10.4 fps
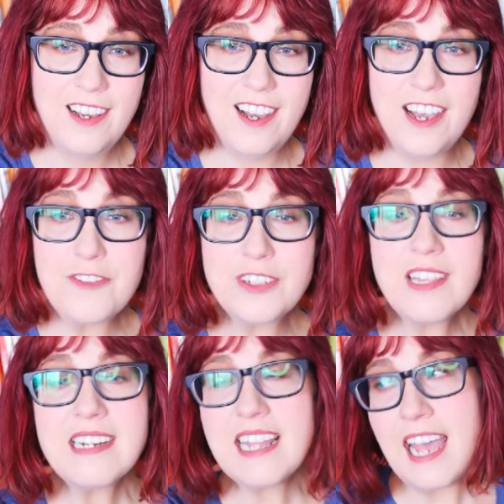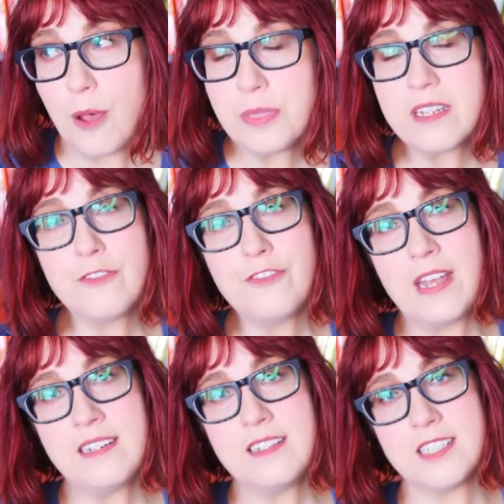If you'd like to help the
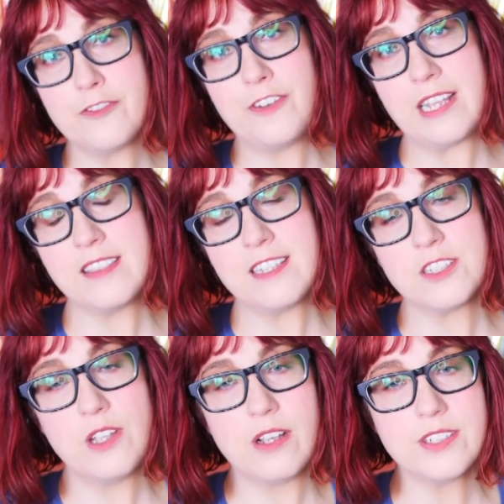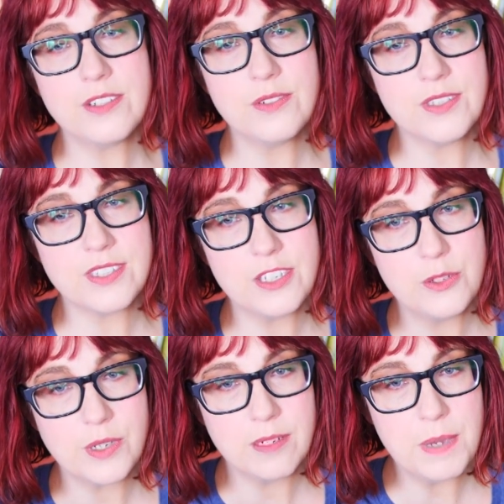defendants fight these lawsuits,
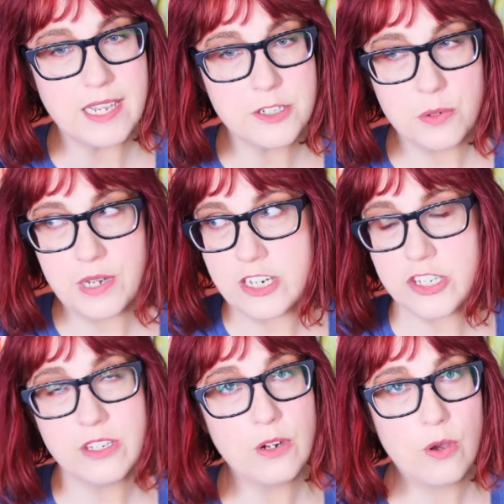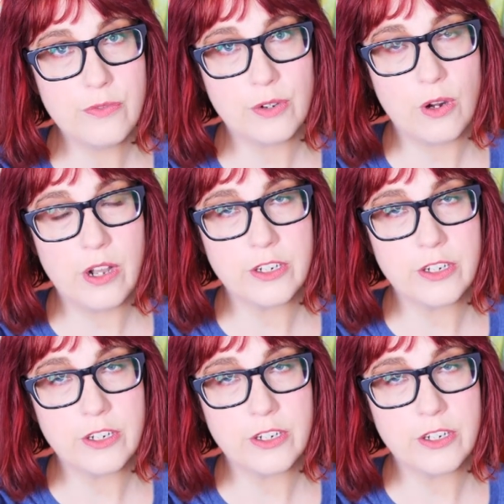you can make a donation over